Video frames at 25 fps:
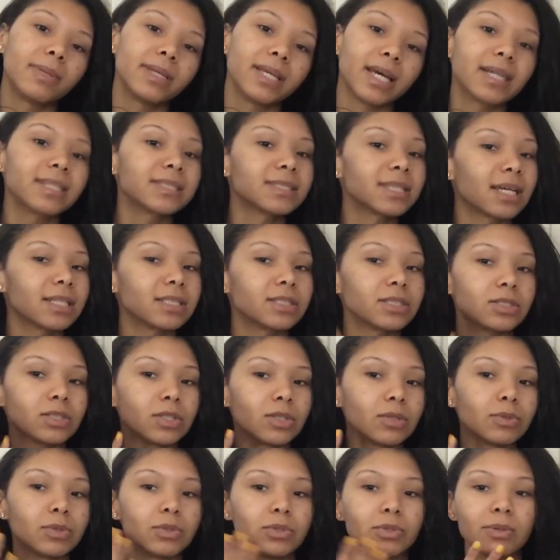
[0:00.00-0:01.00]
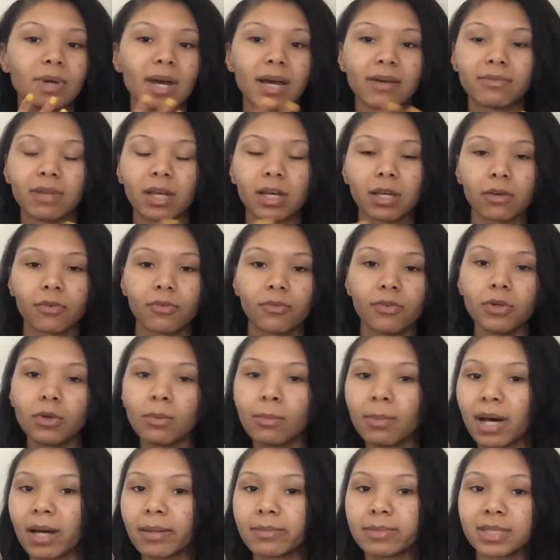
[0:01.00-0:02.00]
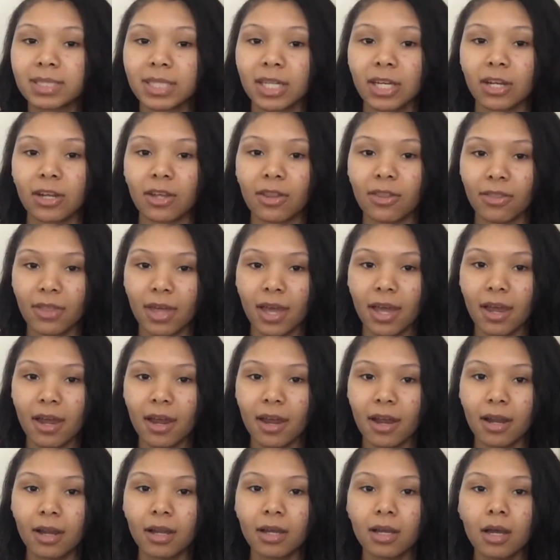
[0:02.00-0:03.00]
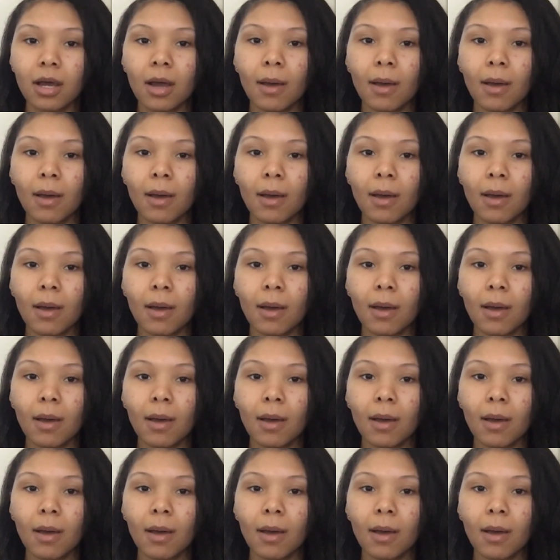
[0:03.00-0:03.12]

Yes, I still do have like a few bumps here and there,